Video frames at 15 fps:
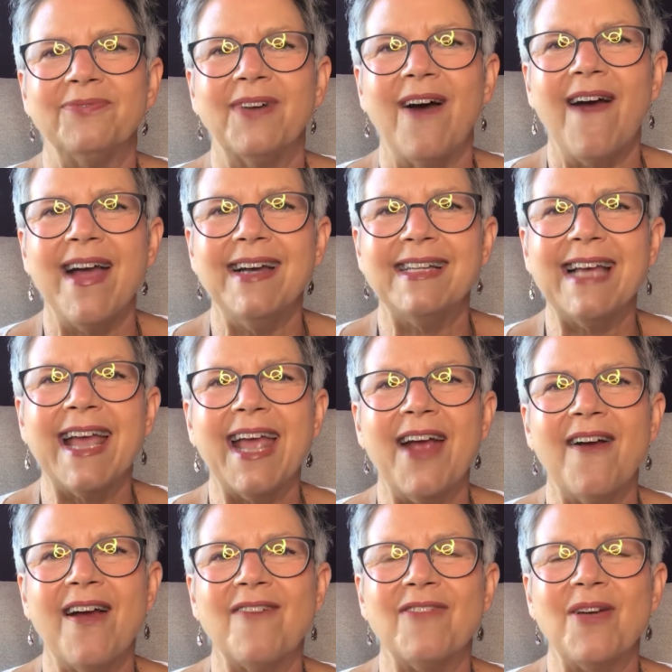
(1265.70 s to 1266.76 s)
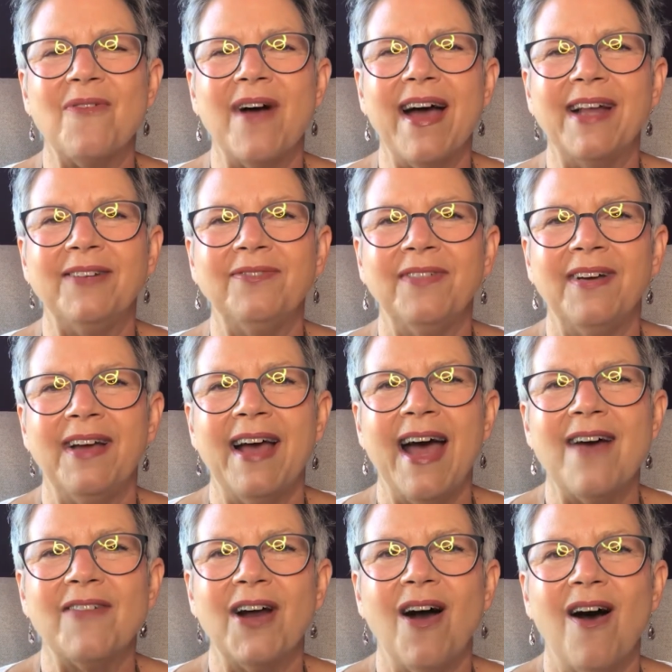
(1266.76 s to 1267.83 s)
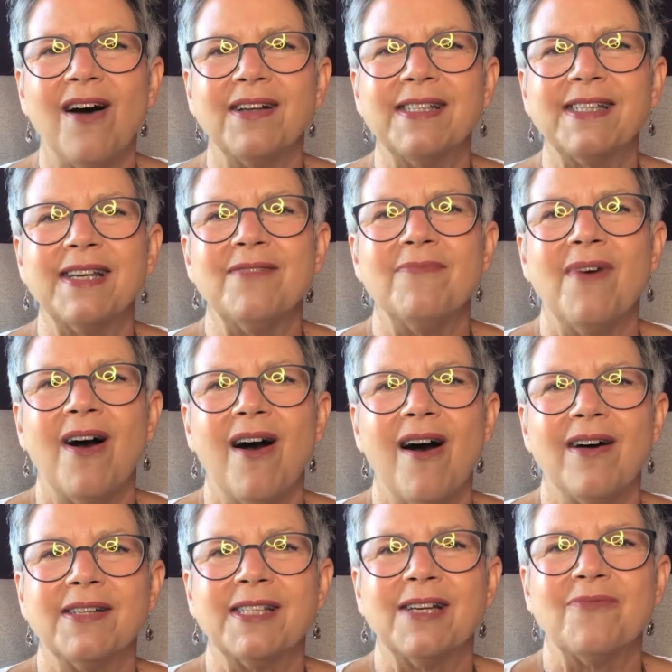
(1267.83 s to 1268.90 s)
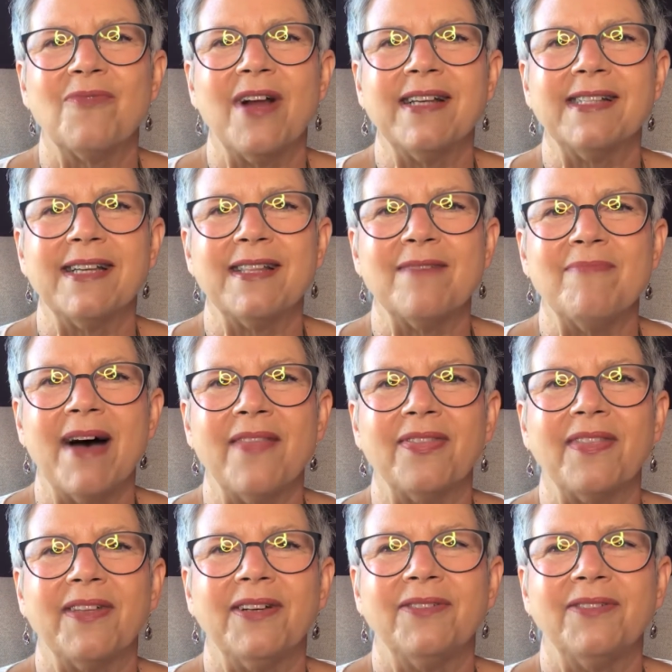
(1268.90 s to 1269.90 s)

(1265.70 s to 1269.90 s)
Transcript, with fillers: All right, take care, everyone. Have an awesome, awesome rest of the month.